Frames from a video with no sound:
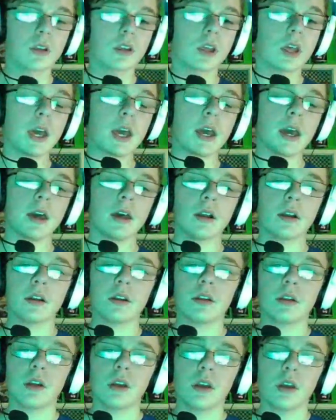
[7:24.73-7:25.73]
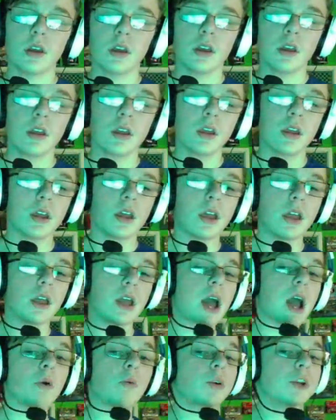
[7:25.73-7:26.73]
And
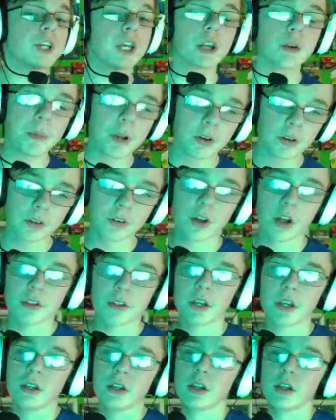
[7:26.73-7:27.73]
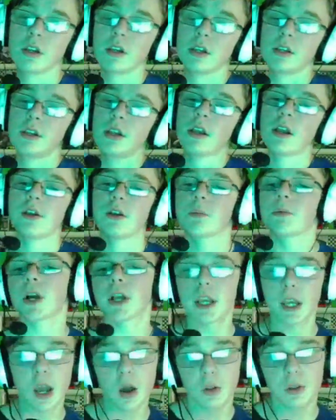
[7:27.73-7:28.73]
I wish he had a better result than he did. He did end up
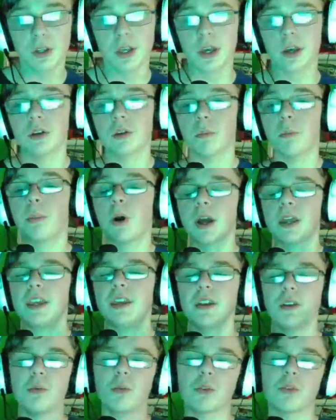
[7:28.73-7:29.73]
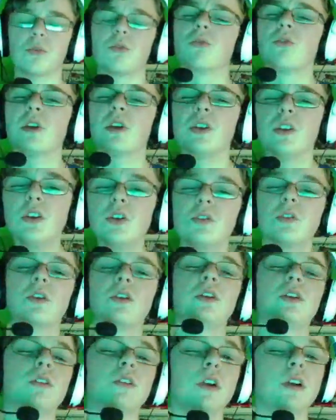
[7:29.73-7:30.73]
wrecking out in the end, but he was really,
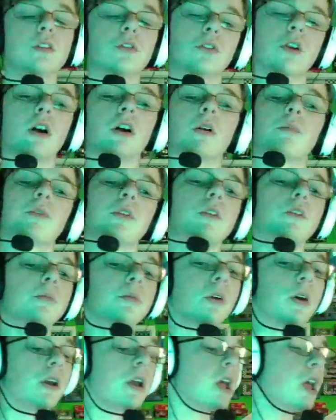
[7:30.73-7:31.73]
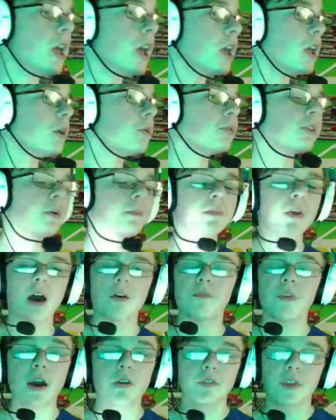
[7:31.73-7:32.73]
really running strong up to this point. He was up top
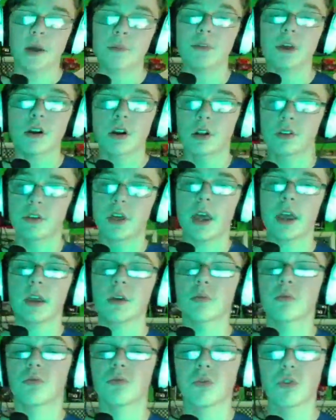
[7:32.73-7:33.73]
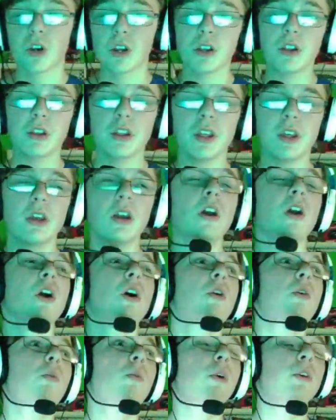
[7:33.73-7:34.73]
5, top 10 all day. He really
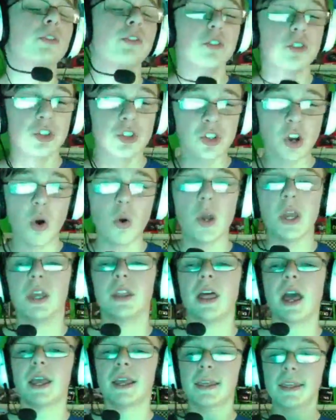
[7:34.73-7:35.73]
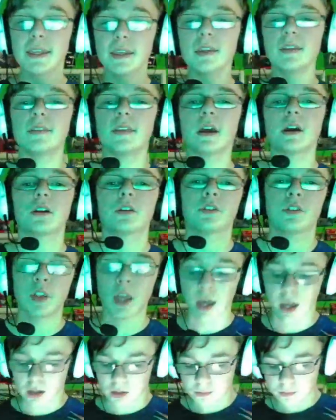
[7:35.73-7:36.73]
was showing that he's there to
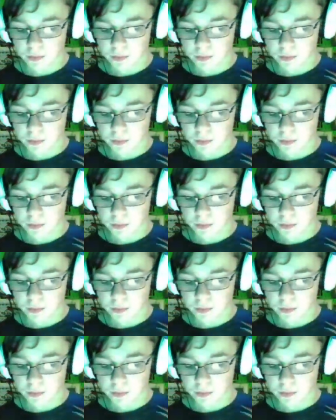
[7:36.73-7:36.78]
stay.